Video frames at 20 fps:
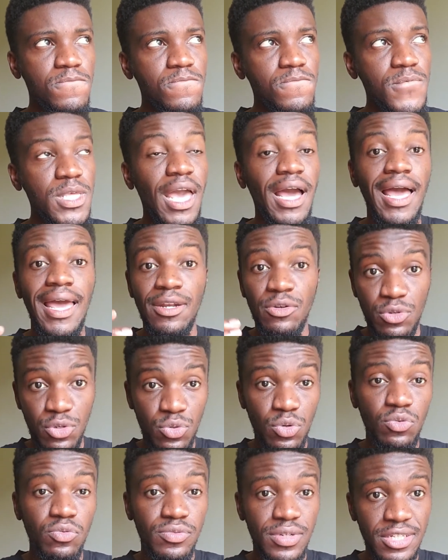Yeah, Android
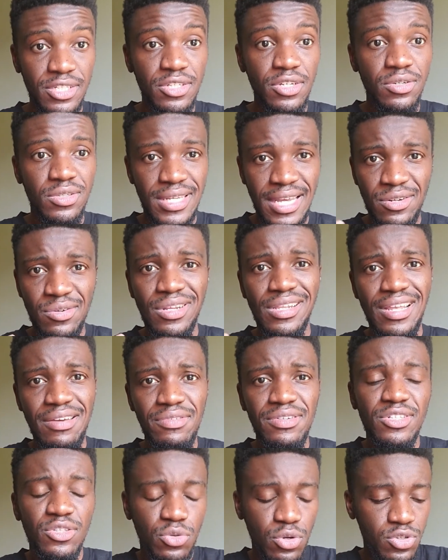12 next year, because Android
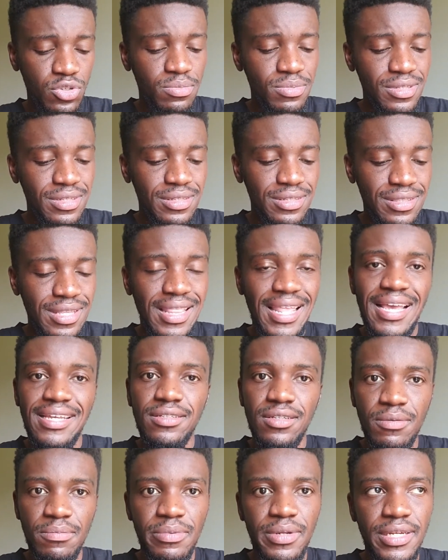11 is going to be the last
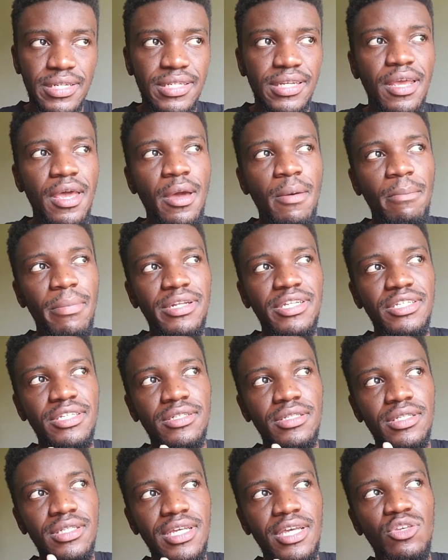update. But
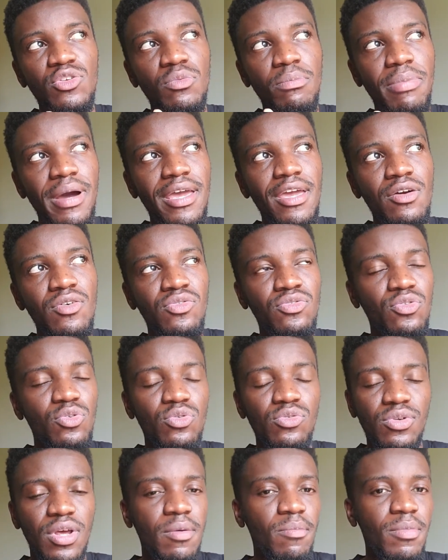say you buy a
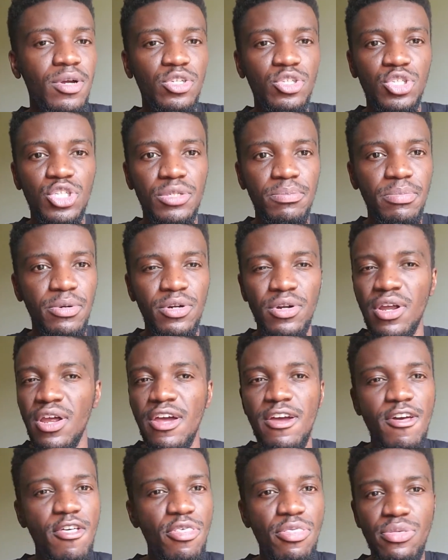phone, a much cheaper
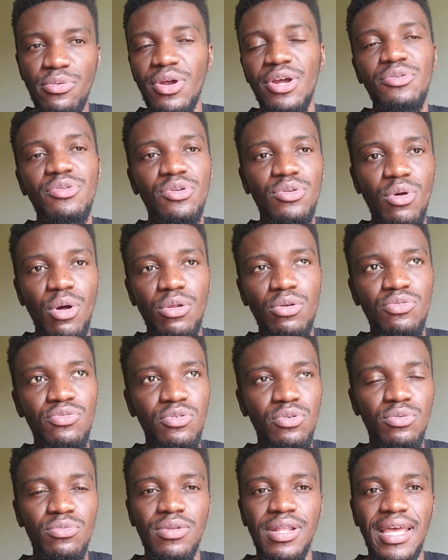$300
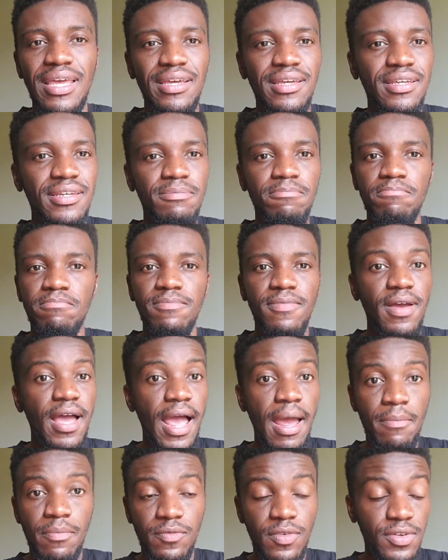phone, like
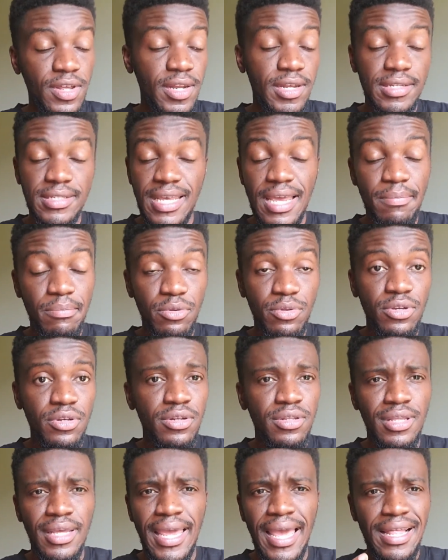an example
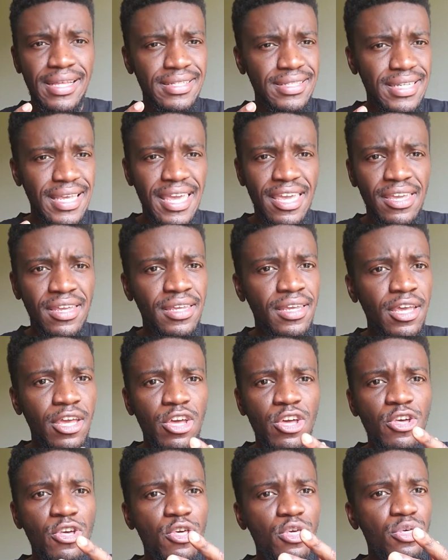here, the Galaxy
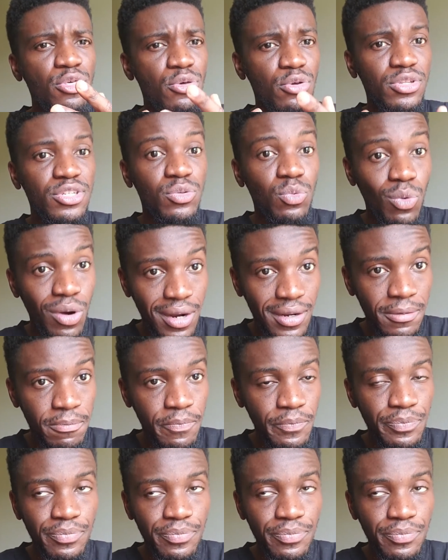A31,